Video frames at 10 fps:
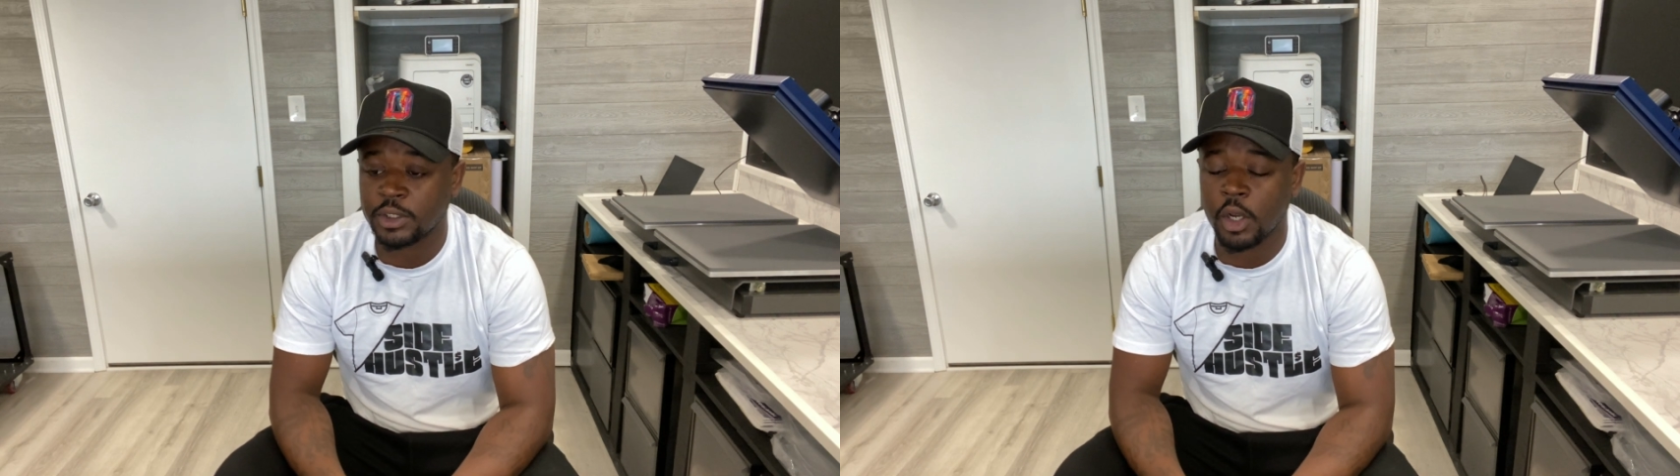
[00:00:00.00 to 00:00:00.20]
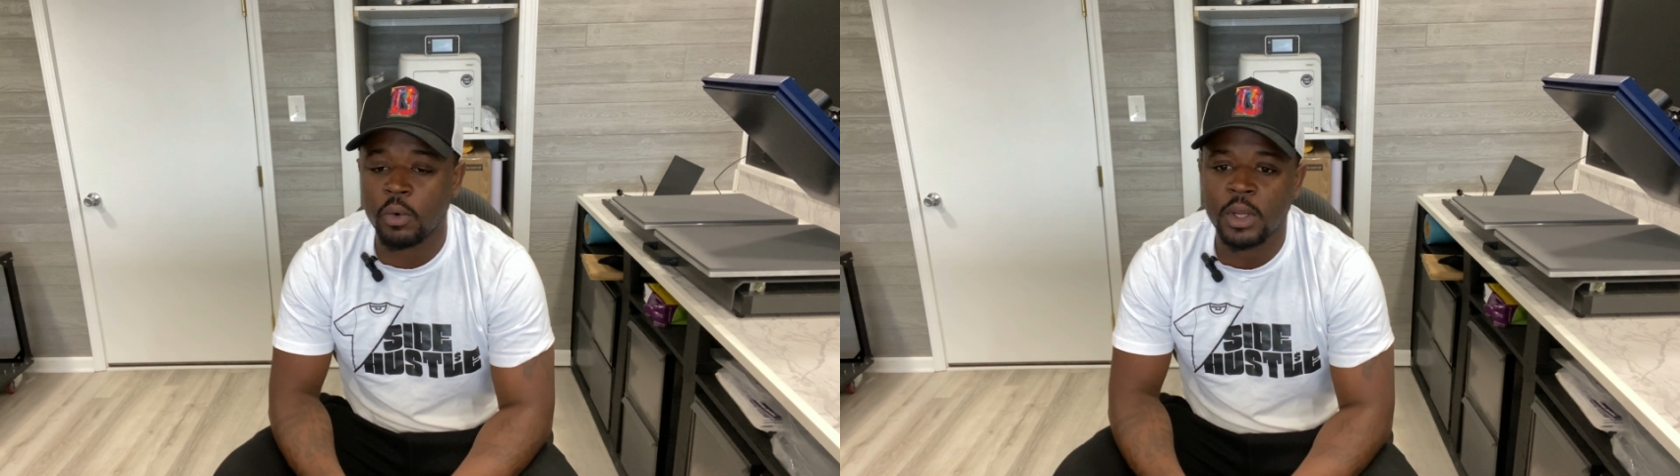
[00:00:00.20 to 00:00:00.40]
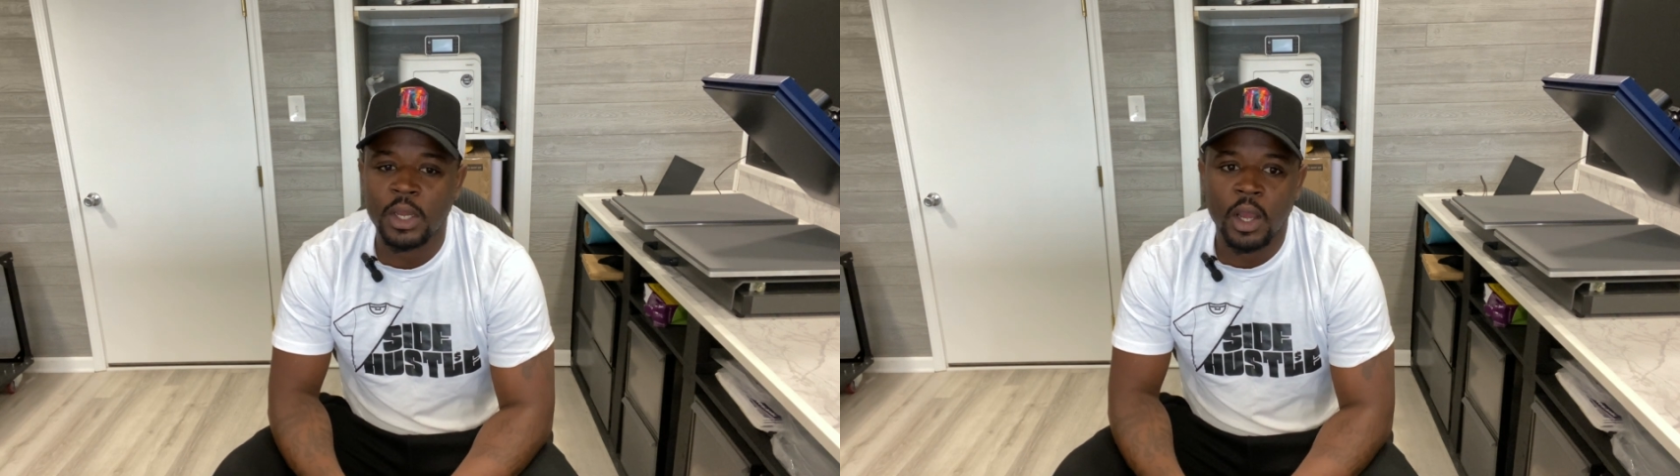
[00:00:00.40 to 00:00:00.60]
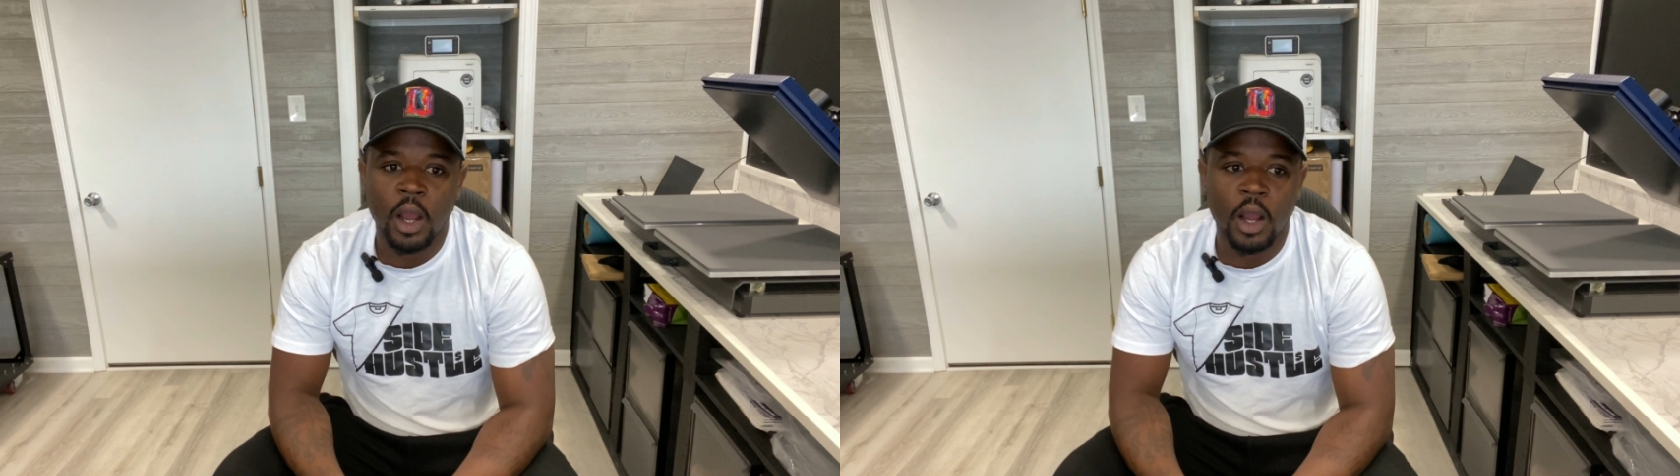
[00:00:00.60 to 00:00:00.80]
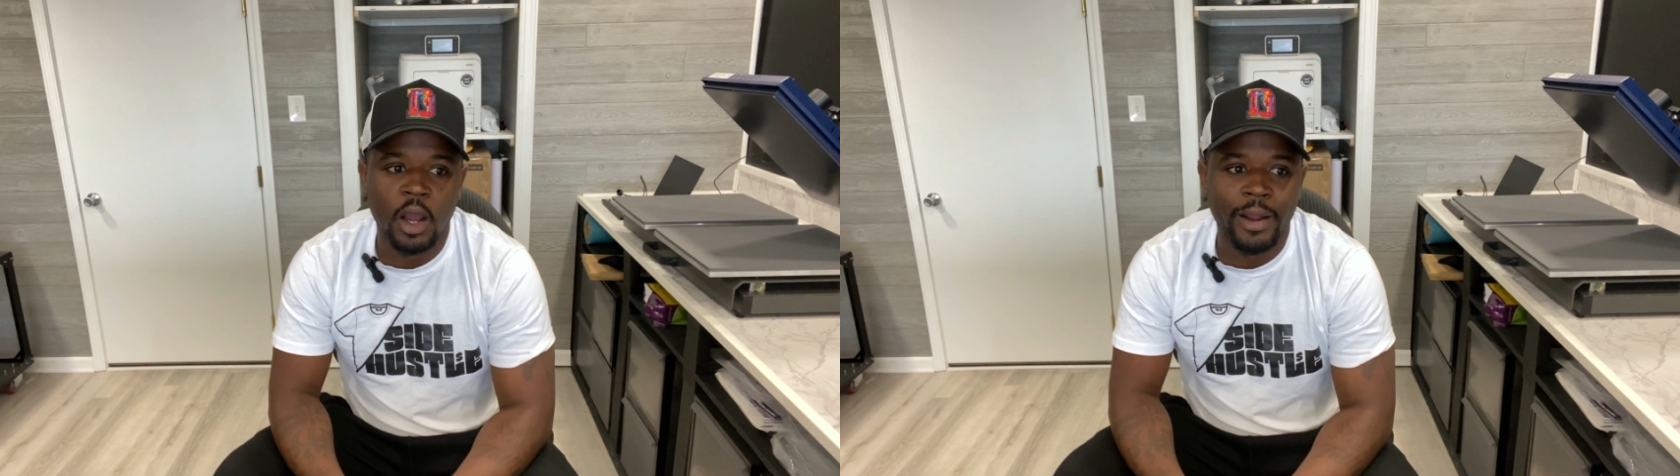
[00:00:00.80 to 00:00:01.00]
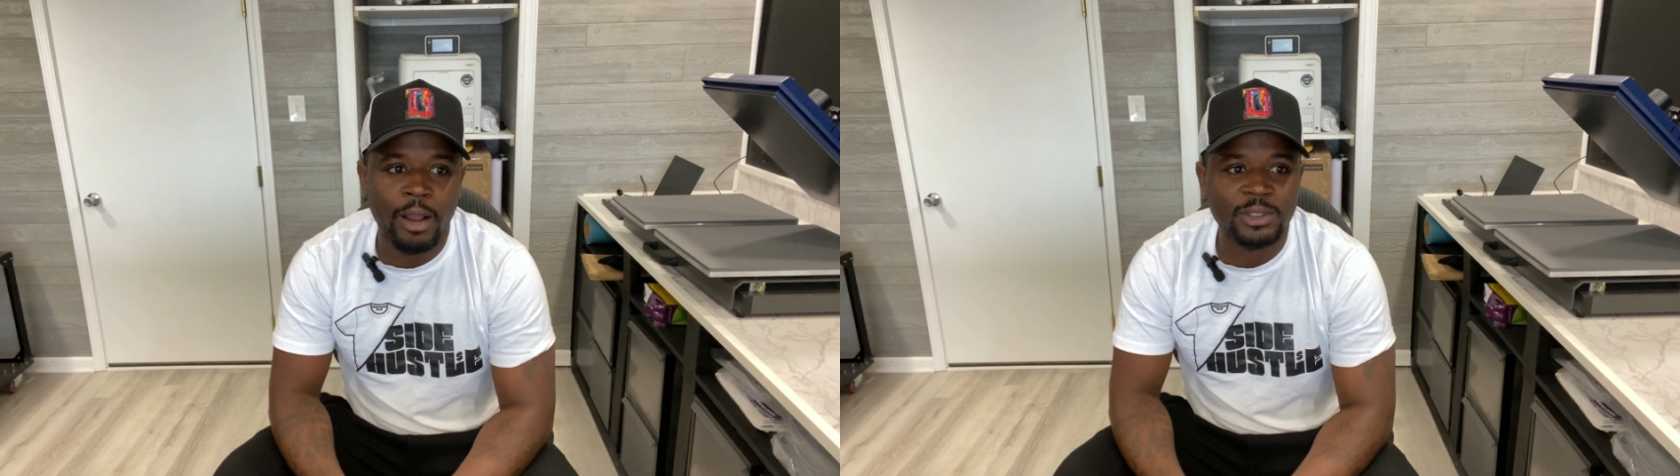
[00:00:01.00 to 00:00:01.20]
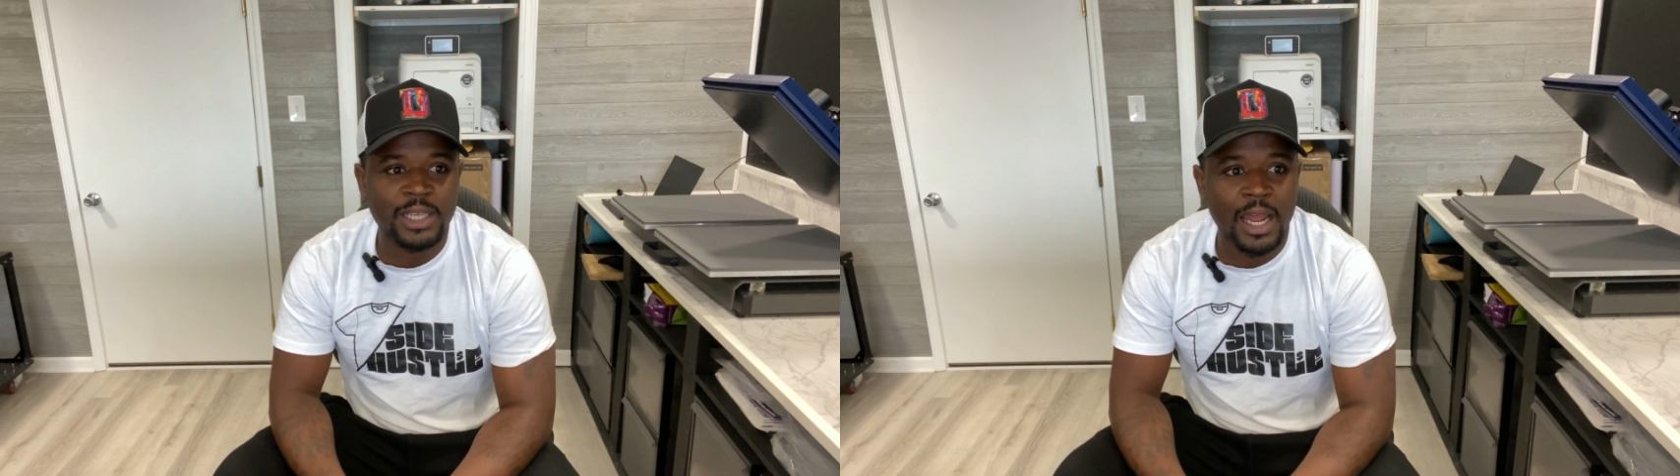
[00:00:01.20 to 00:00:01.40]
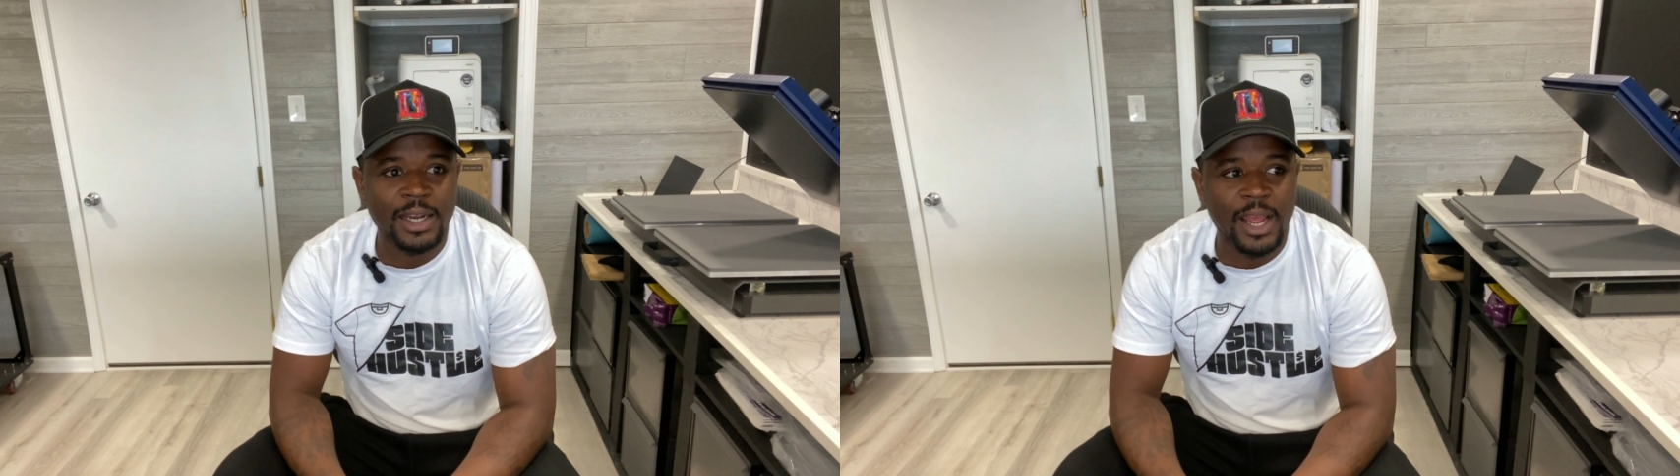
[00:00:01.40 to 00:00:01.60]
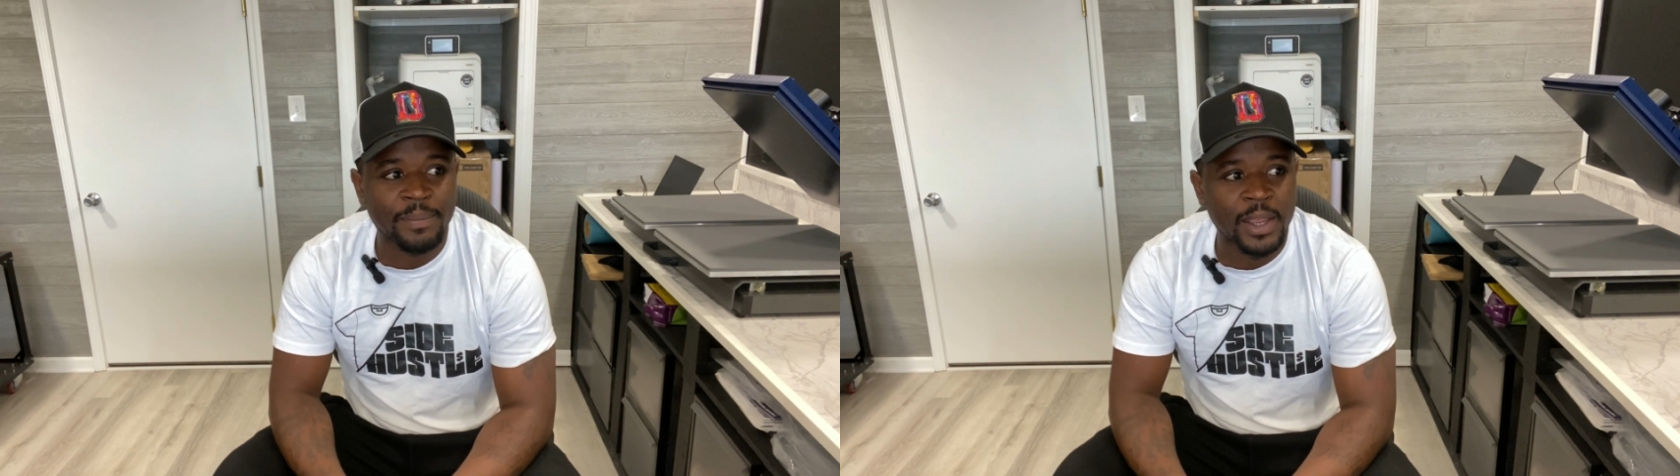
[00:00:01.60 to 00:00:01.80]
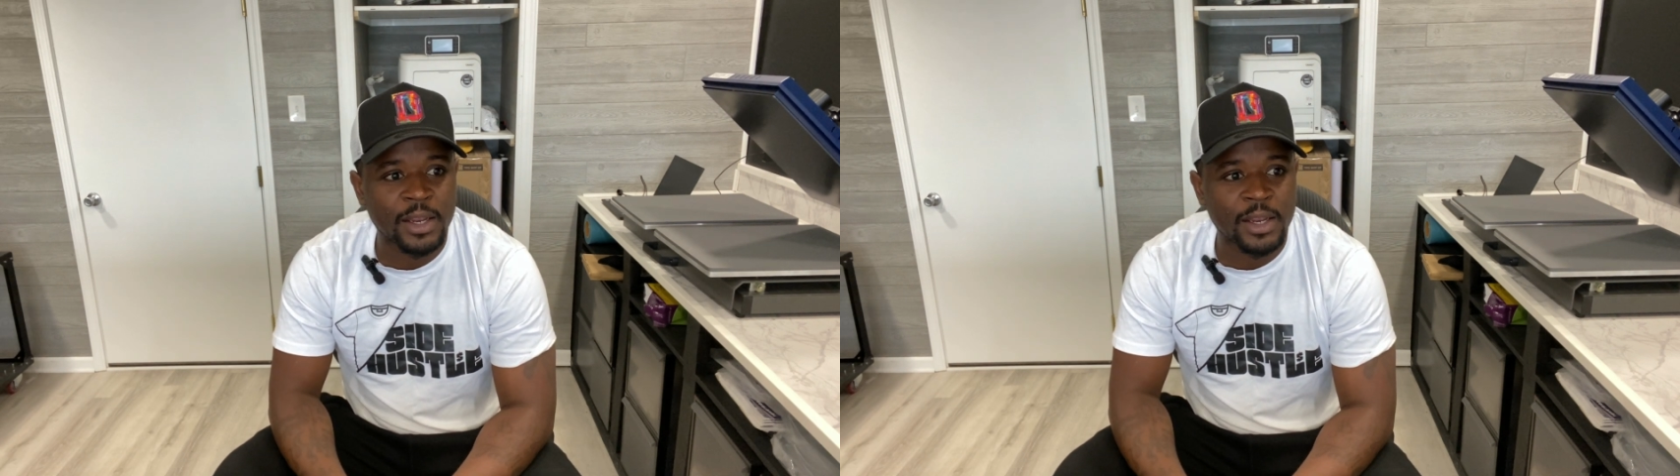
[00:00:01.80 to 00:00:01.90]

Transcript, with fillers: So uh, outside of that,